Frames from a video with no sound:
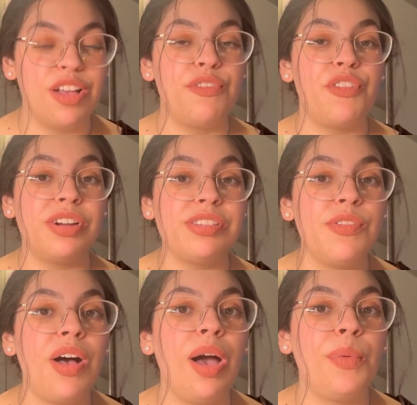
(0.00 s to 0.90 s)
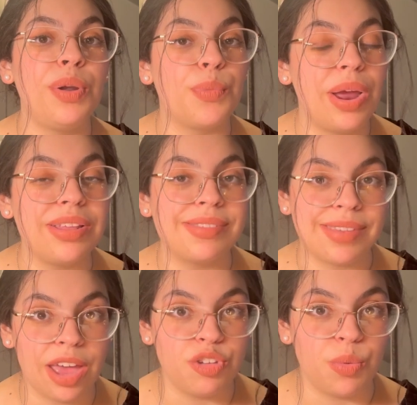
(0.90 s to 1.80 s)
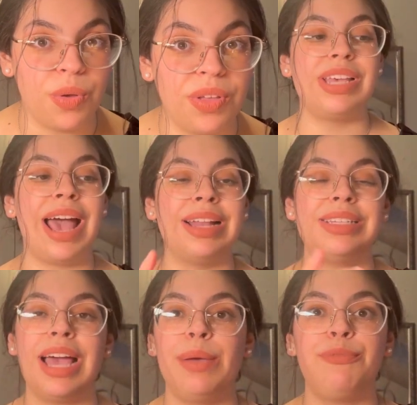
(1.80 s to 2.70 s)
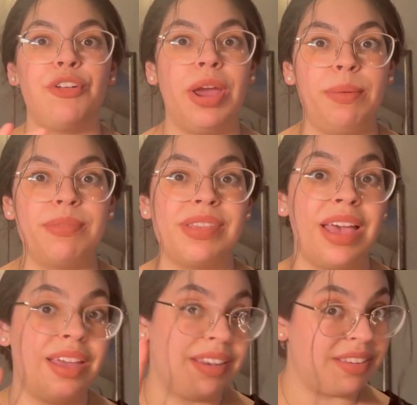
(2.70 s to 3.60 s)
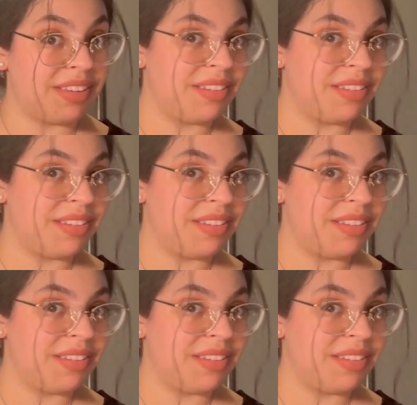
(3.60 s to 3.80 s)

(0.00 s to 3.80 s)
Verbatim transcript: First of all, I want to write a schedule, add time frames, and